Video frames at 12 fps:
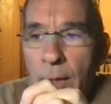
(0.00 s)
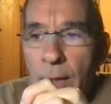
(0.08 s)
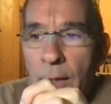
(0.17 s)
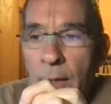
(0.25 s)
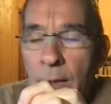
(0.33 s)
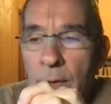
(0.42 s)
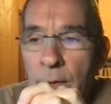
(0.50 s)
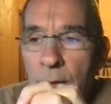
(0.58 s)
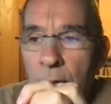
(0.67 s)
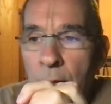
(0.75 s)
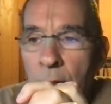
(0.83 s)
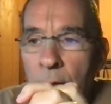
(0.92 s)
And
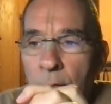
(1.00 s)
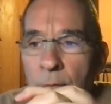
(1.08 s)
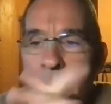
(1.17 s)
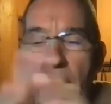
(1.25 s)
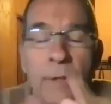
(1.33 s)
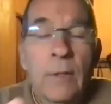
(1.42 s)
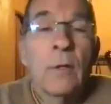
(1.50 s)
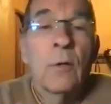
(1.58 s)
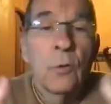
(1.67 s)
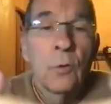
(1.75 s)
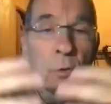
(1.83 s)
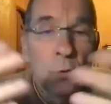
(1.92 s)
that
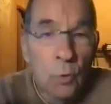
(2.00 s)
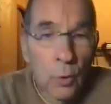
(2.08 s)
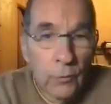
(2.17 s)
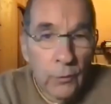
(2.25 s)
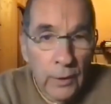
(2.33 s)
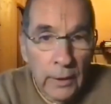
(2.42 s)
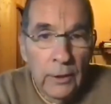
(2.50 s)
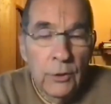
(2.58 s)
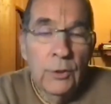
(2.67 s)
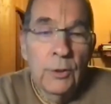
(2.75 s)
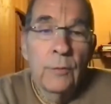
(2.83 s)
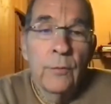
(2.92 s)

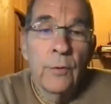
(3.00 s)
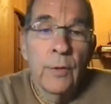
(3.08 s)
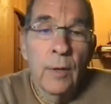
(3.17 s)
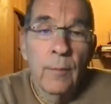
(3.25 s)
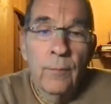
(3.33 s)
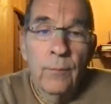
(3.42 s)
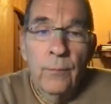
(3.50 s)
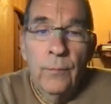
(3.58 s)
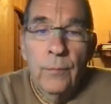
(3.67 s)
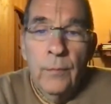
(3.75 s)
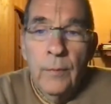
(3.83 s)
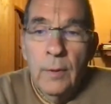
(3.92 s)
glorification of them
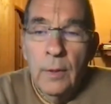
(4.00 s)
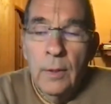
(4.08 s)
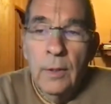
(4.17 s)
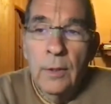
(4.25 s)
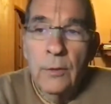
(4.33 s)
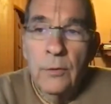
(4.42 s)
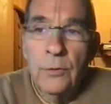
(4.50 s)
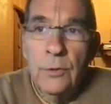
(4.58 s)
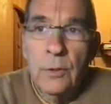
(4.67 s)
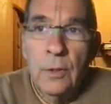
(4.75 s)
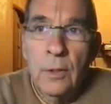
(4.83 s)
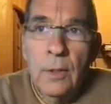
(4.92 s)

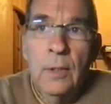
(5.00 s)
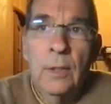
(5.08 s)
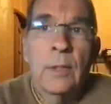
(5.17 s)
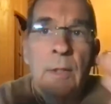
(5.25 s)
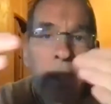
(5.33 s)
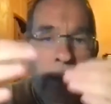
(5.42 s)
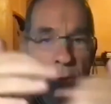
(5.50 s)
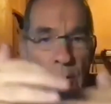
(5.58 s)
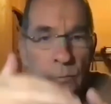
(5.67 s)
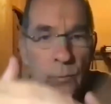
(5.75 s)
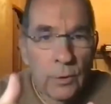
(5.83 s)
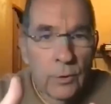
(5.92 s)
is, in the context
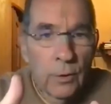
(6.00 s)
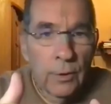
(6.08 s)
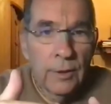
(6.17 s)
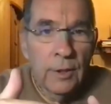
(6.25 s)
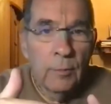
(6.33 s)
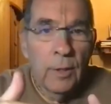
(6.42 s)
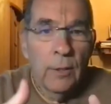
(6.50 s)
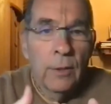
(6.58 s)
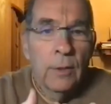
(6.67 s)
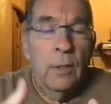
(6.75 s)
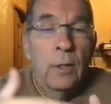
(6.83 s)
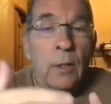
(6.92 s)
that we're talking about,
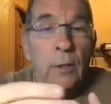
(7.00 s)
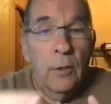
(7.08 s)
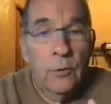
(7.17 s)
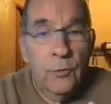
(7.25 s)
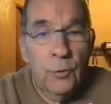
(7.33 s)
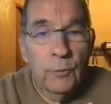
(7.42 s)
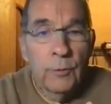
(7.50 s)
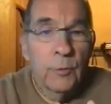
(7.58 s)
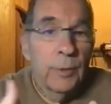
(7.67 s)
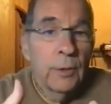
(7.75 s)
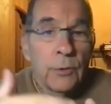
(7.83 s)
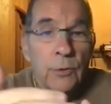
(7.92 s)
a service,
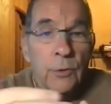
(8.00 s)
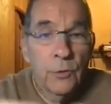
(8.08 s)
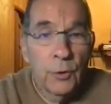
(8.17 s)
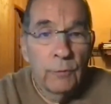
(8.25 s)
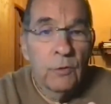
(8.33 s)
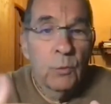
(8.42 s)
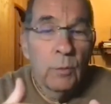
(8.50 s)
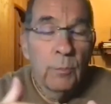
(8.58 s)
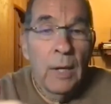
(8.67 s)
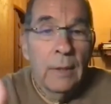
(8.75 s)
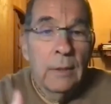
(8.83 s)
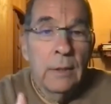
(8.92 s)
because the service, what
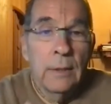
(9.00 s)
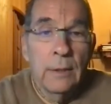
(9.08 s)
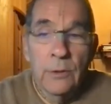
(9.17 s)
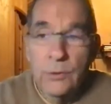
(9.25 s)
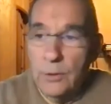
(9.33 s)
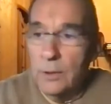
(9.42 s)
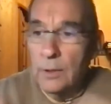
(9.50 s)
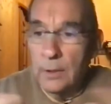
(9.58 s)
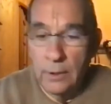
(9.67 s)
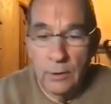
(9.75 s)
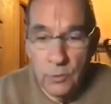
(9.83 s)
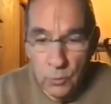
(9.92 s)
bhakti
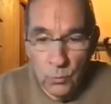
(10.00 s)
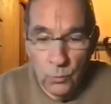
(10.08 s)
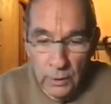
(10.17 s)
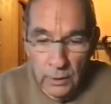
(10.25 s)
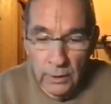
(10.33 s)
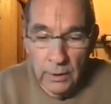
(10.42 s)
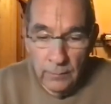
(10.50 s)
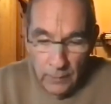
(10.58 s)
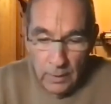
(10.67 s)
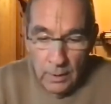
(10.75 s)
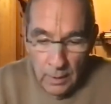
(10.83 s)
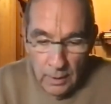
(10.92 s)
is really
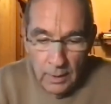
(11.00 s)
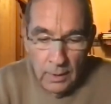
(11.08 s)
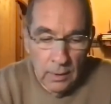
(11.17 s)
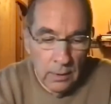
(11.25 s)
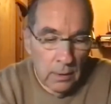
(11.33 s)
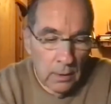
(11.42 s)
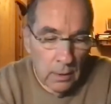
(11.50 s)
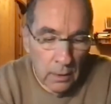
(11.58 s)
a